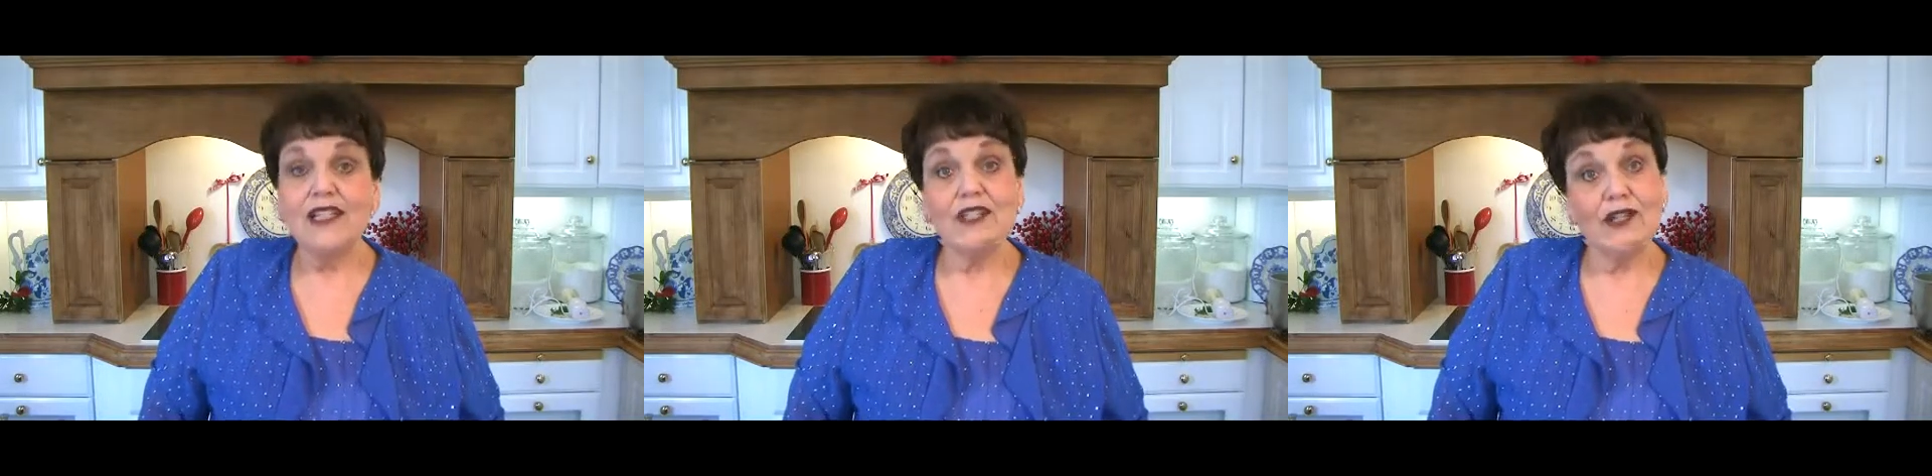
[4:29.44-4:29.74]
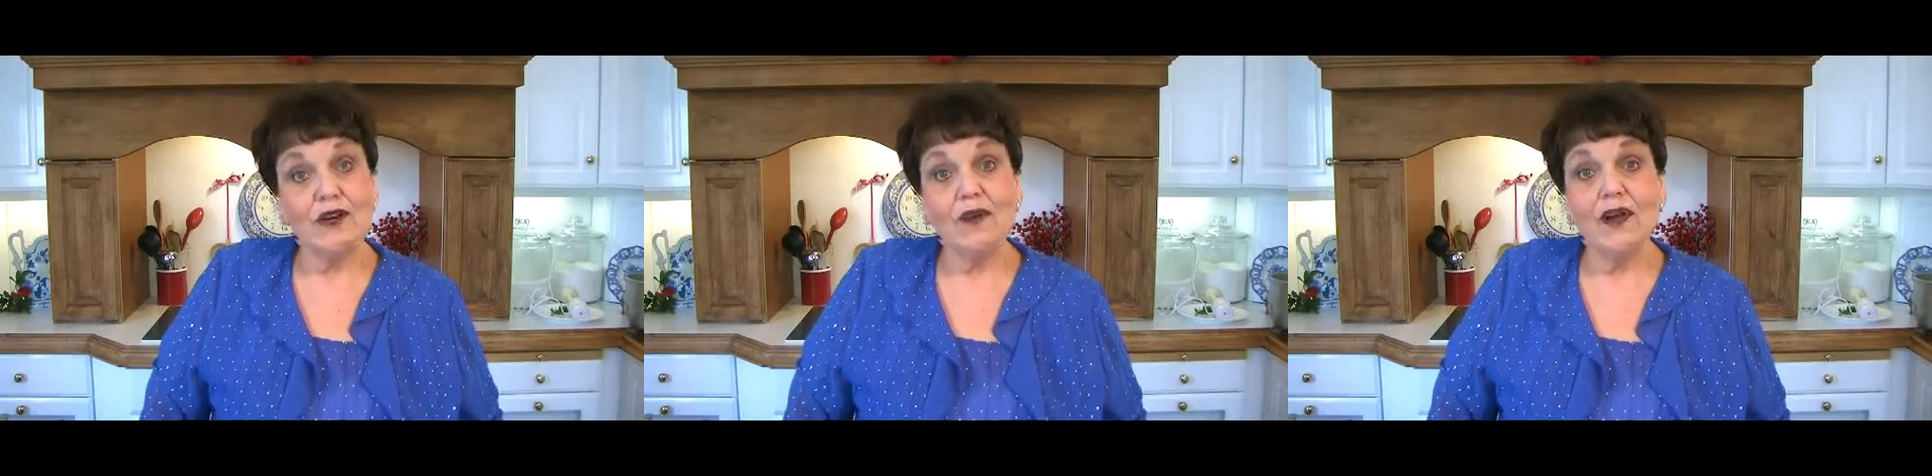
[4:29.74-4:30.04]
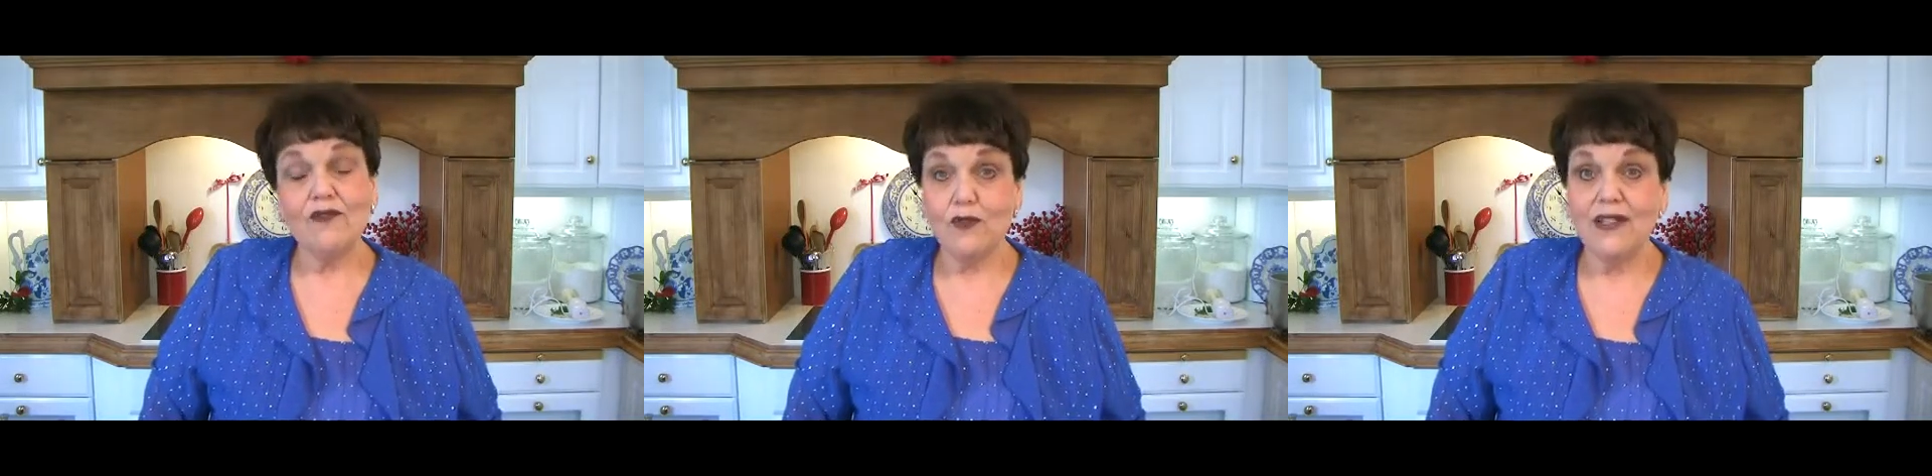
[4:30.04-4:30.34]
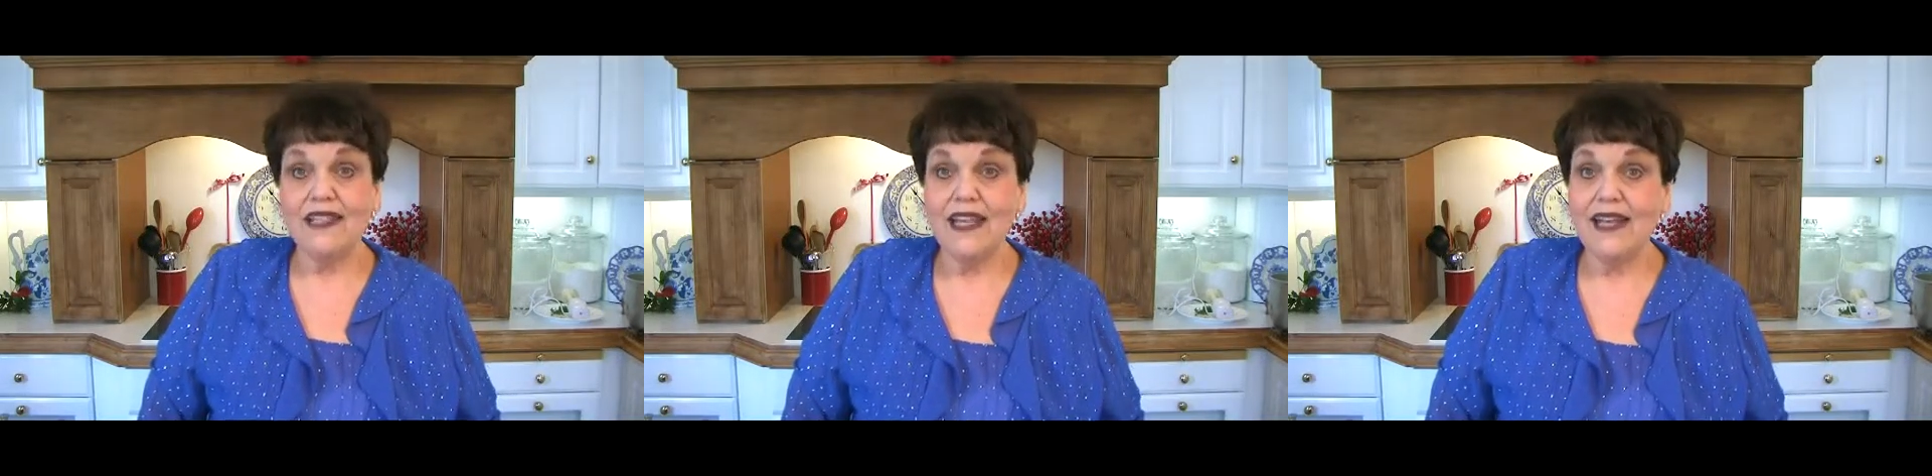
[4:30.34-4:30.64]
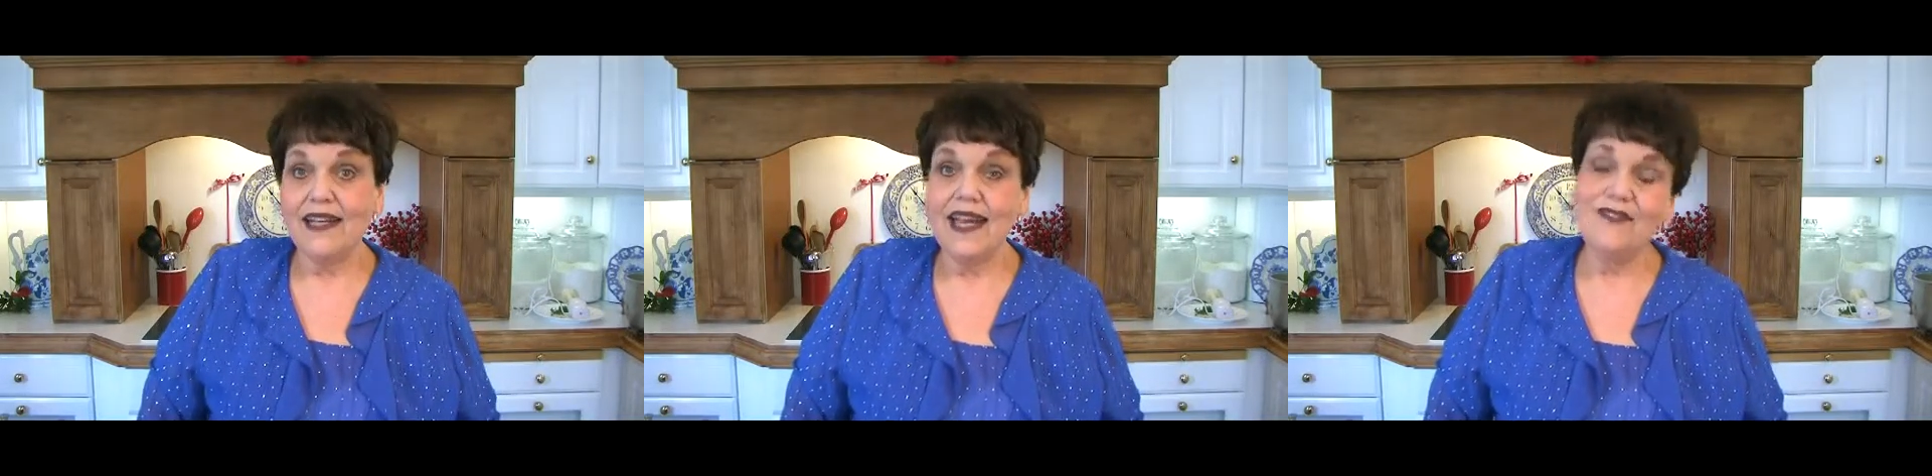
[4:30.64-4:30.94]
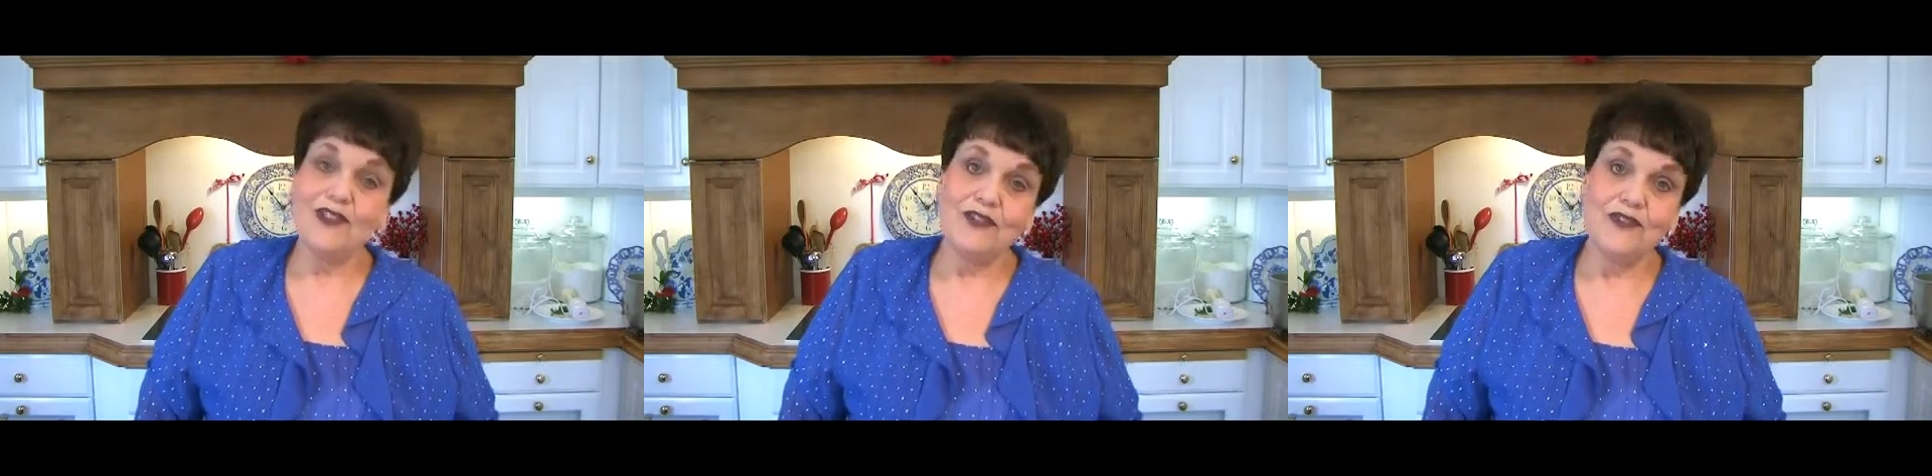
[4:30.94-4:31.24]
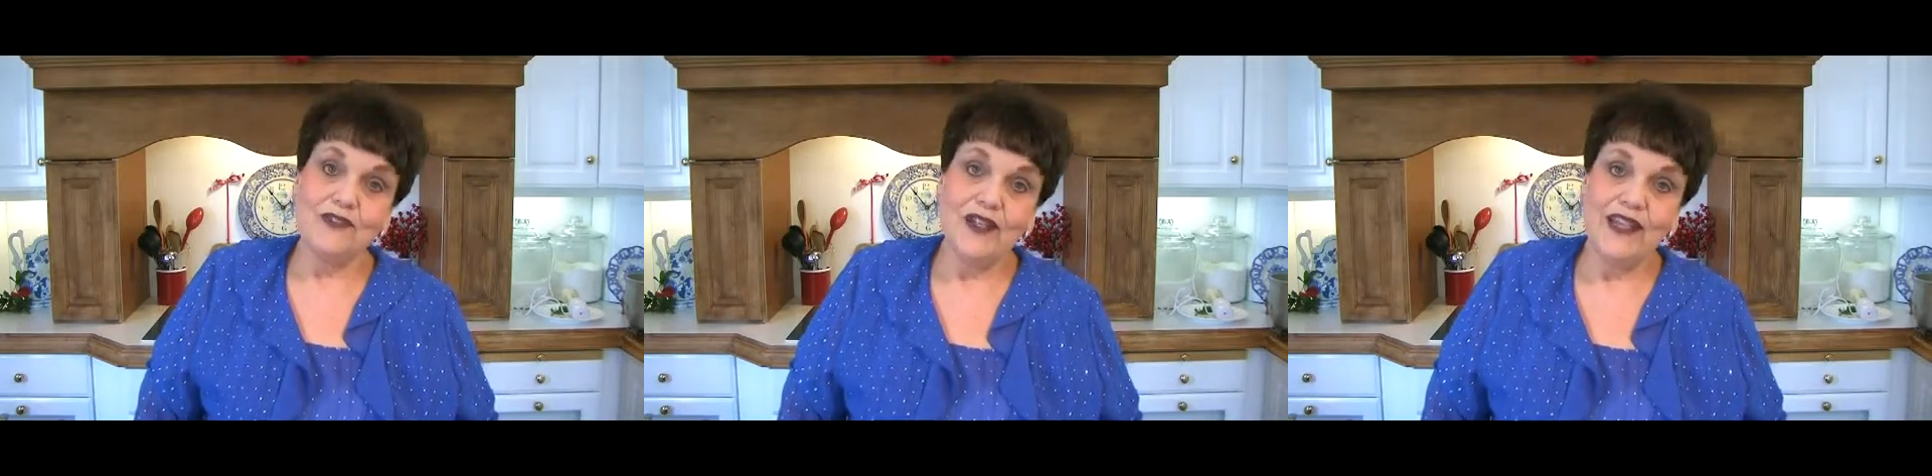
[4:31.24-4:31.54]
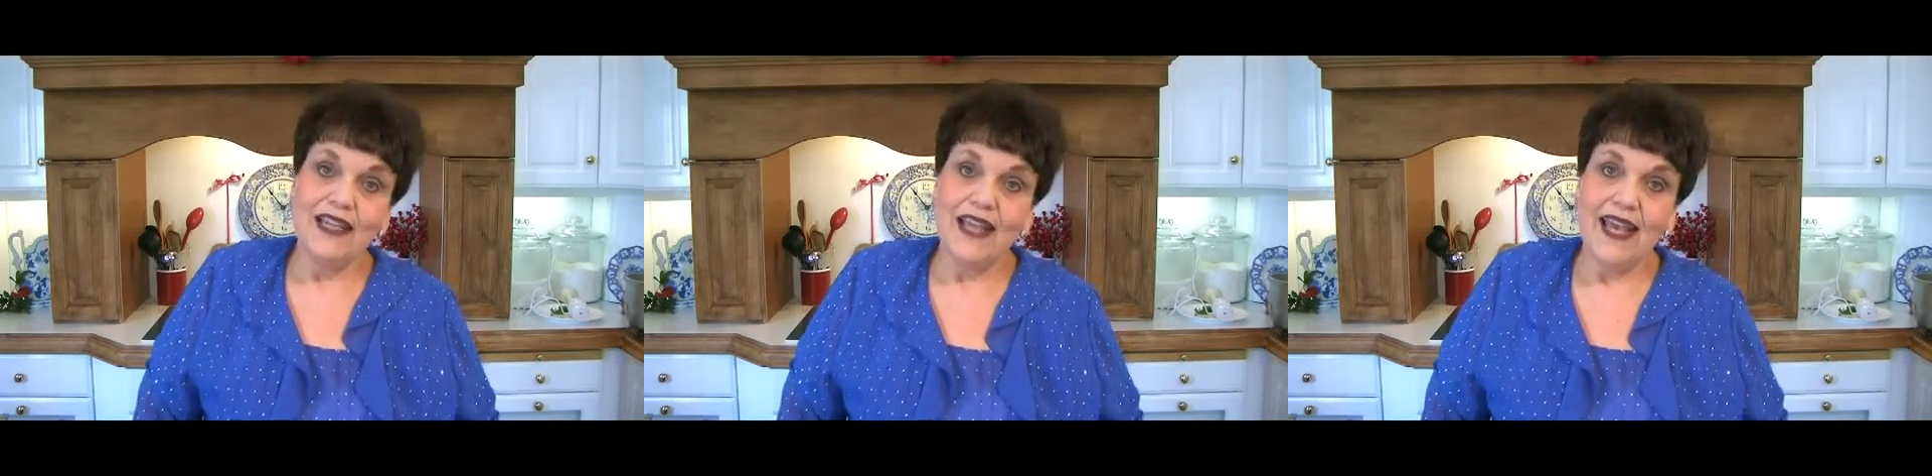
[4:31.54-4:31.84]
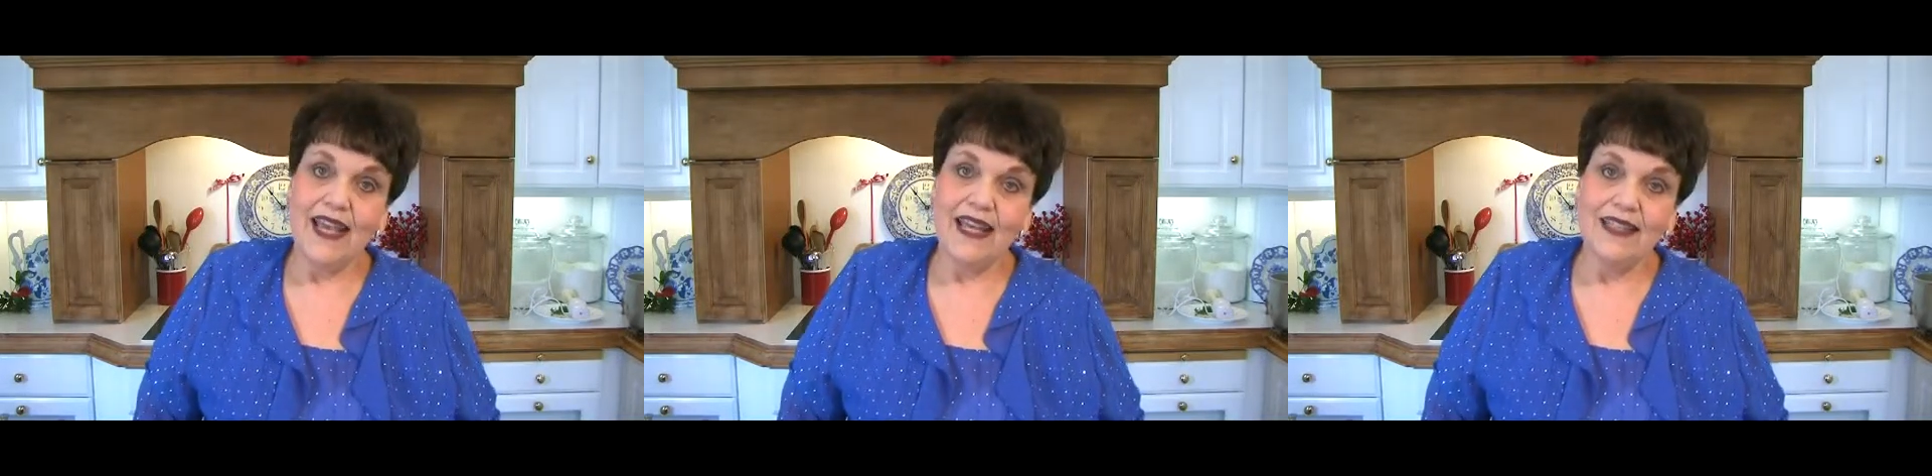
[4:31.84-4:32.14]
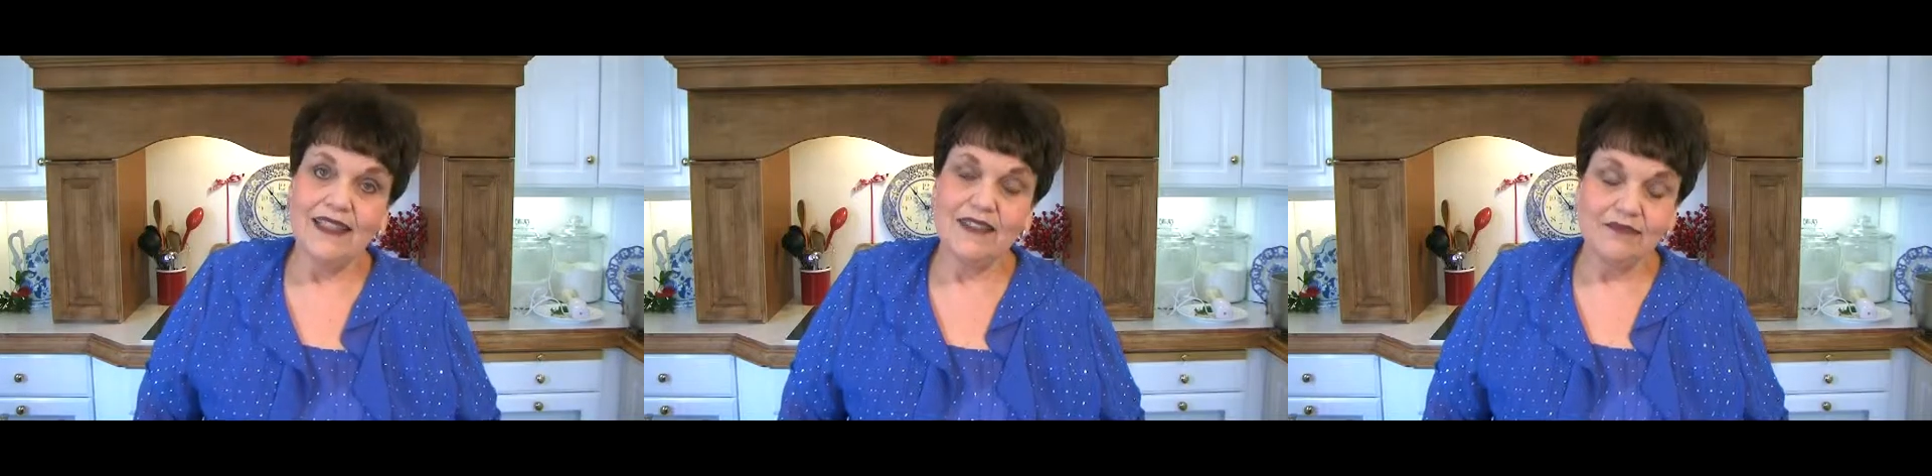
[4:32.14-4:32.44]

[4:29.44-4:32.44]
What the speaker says: So, of course, he had to have surgery, and